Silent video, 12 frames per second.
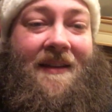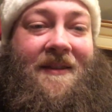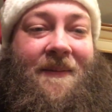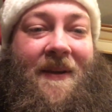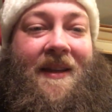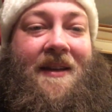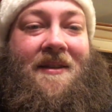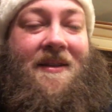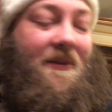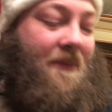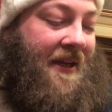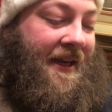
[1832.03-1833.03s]
To me, that's
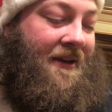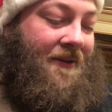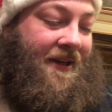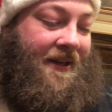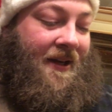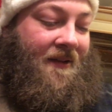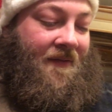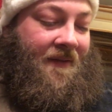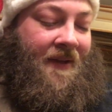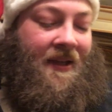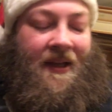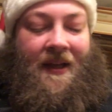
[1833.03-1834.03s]
deep carry enough.
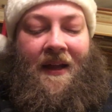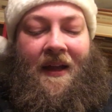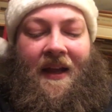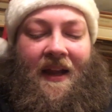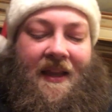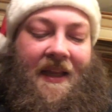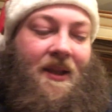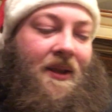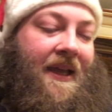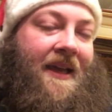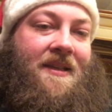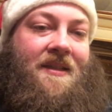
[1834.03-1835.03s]
And then
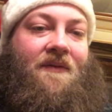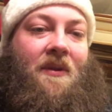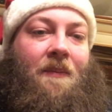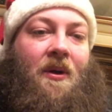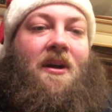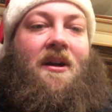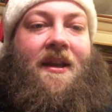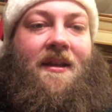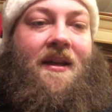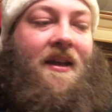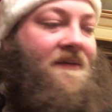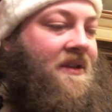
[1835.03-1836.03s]
last of the pocket
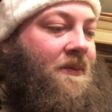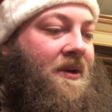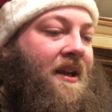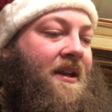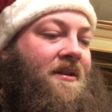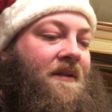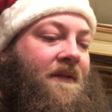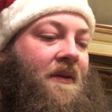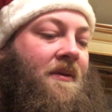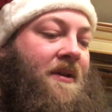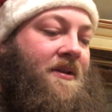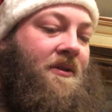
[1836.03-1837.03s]
knives, then we'll get into the
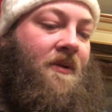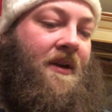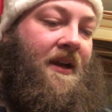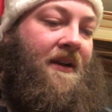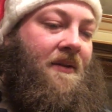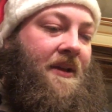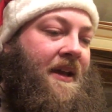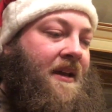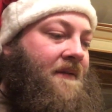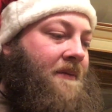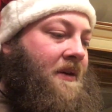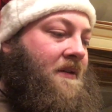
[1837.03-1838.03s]
folders quick. I only
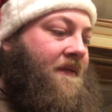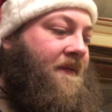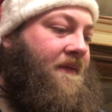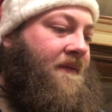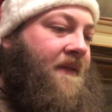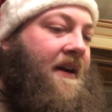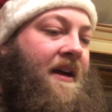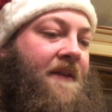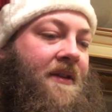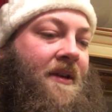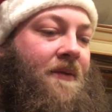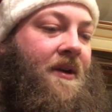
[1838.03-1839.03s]
have about 5
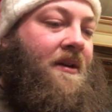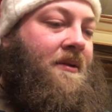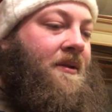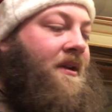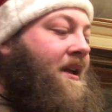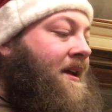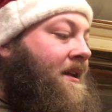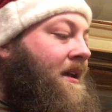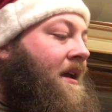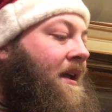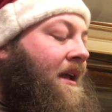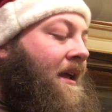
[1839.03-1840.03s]
I think we're going to look at,
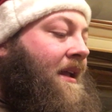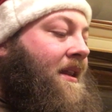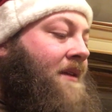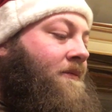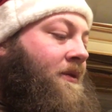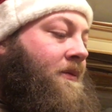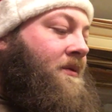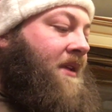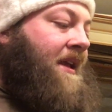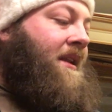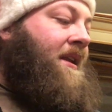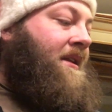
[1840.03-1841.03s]
and then we will
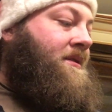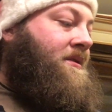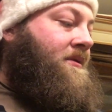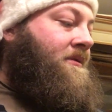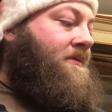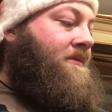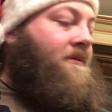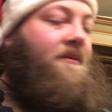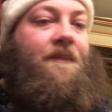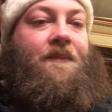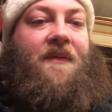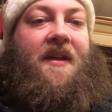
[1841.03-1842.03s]
get into
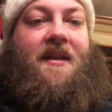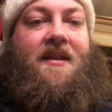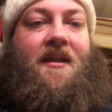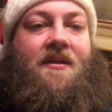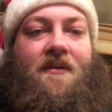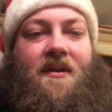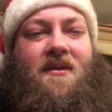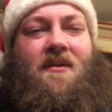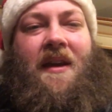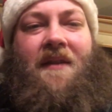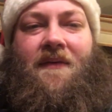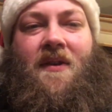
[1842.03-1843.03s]
the accessories,
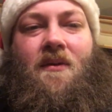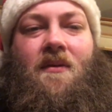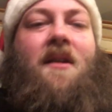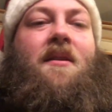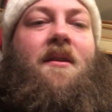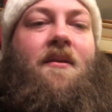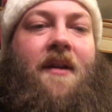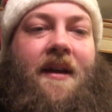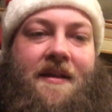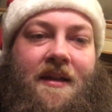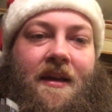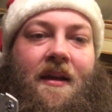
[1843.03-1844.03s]
only a few, nothing
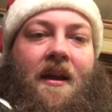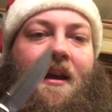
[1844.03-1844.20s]
crazy.